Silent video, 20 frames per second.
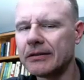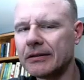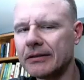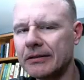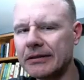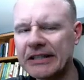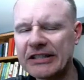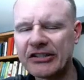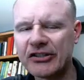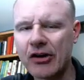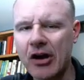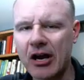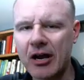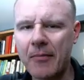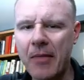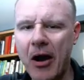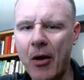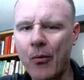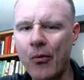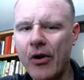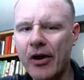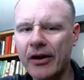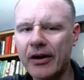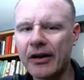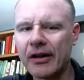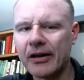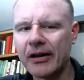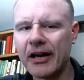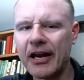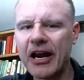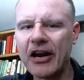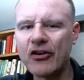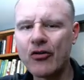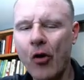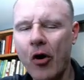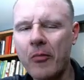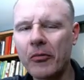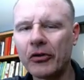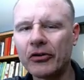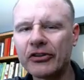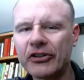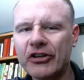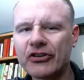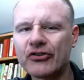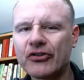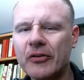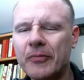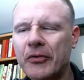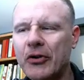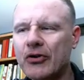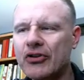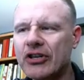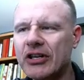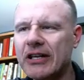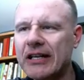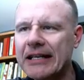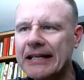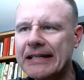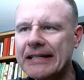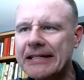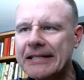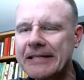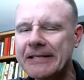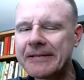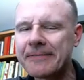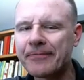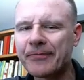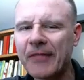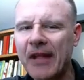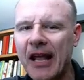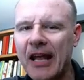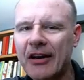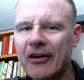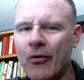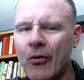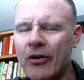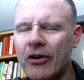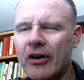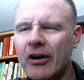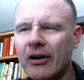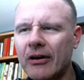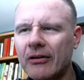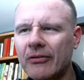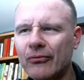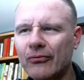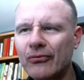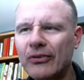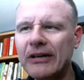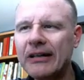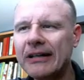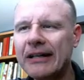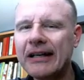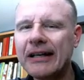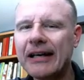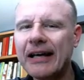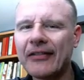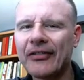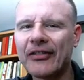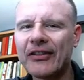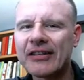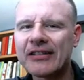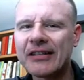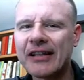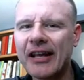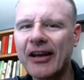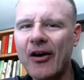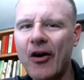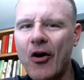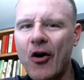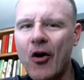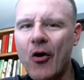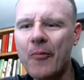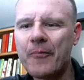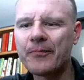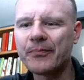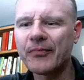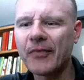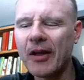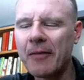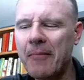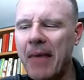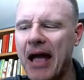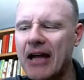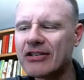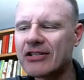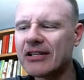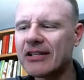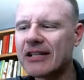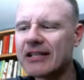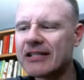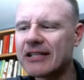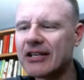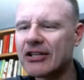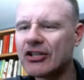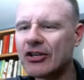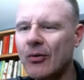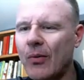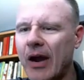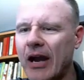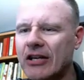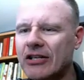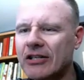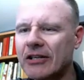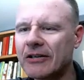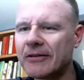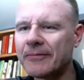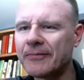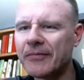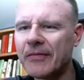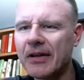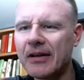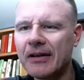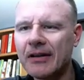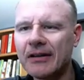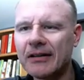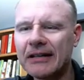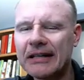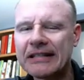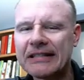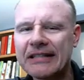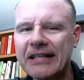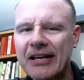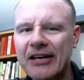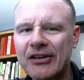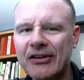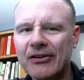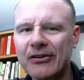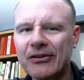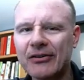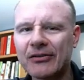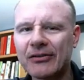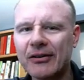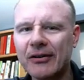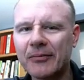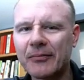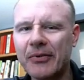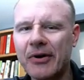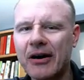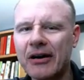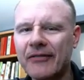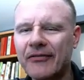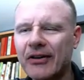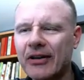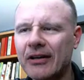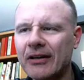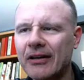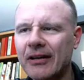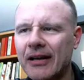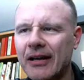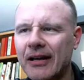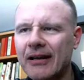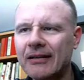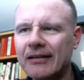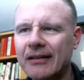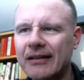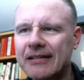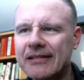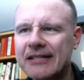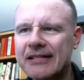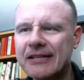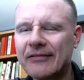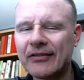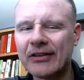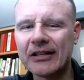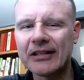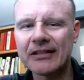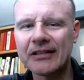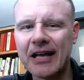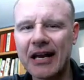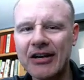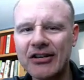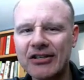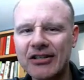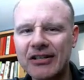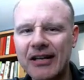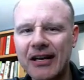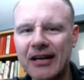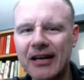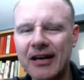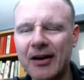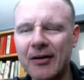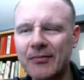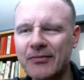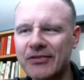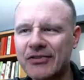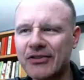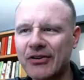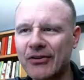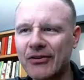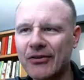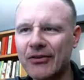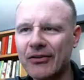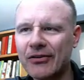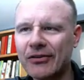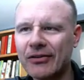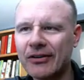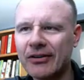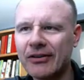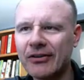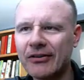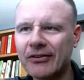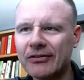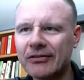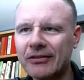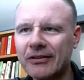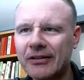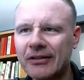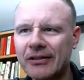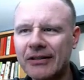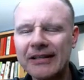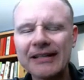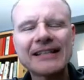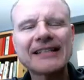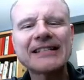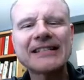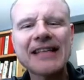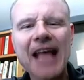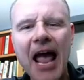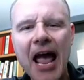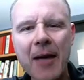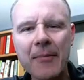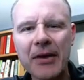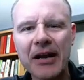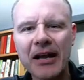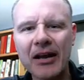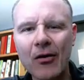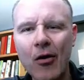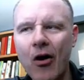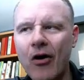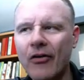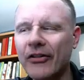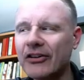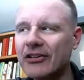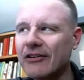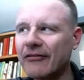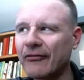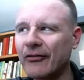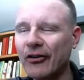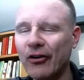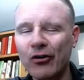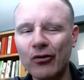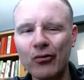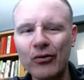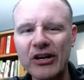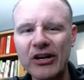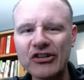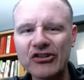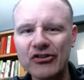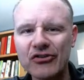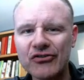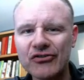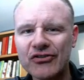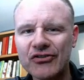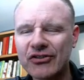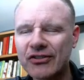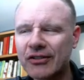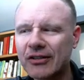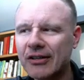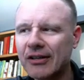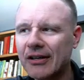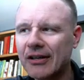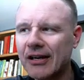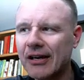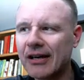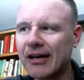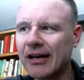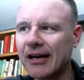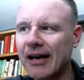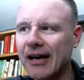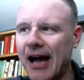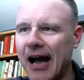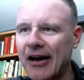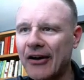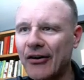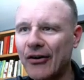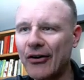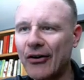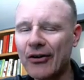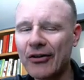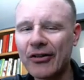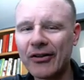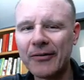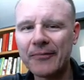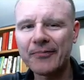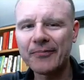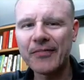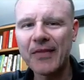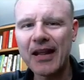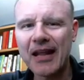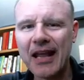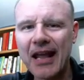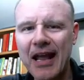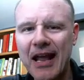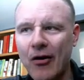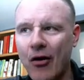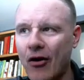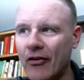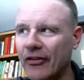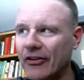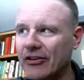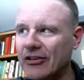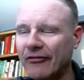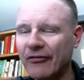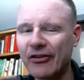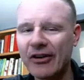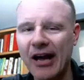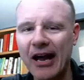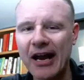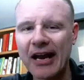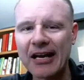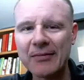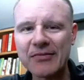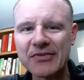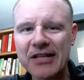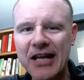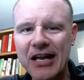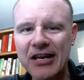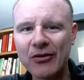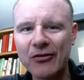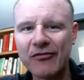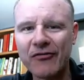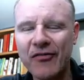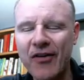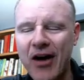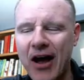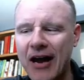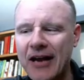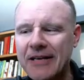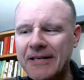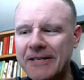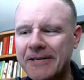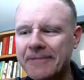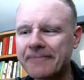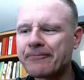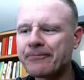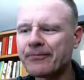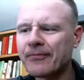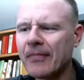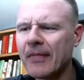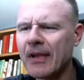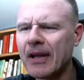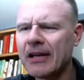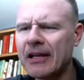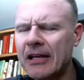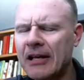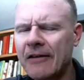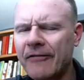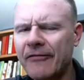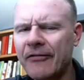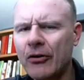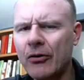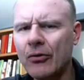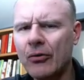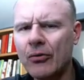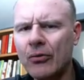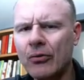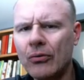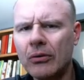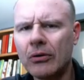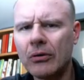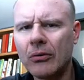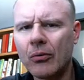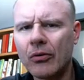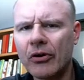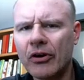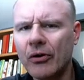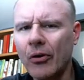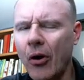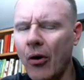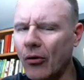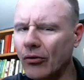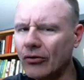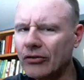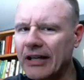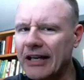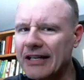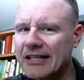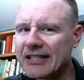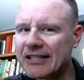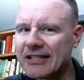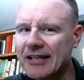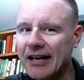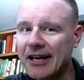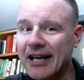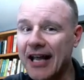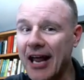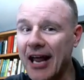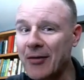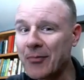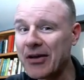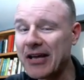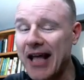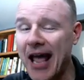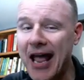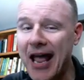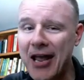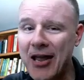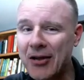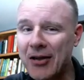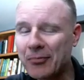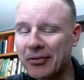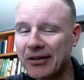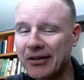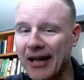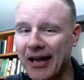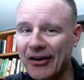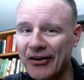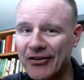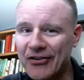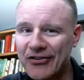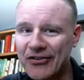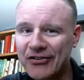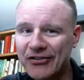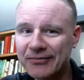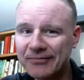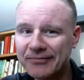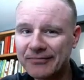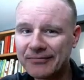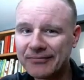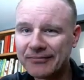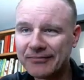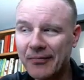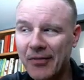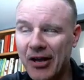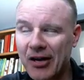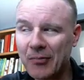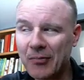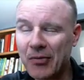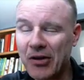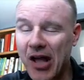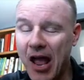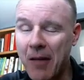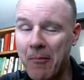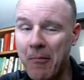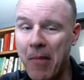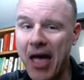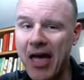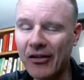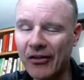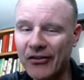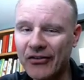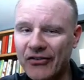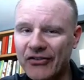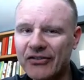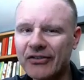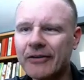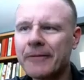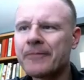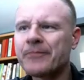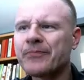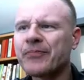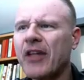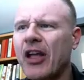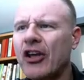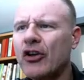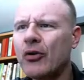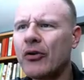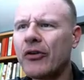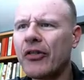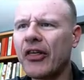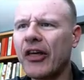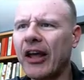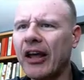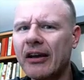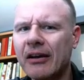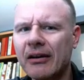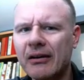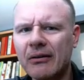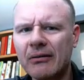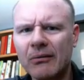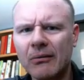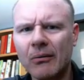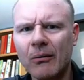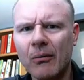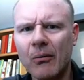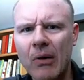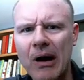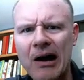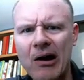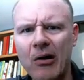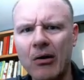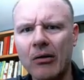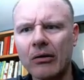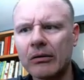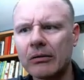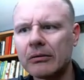Let's talk about what a normal distribution is. In order to really hit this thing home, imagine this situation. Let's say you're part of an alien civilization that comes to Earth and you're examining all the different creatures on Earth and all the different items that you'd find. If you were to only study NBA players, NBA males, you'd think, wow,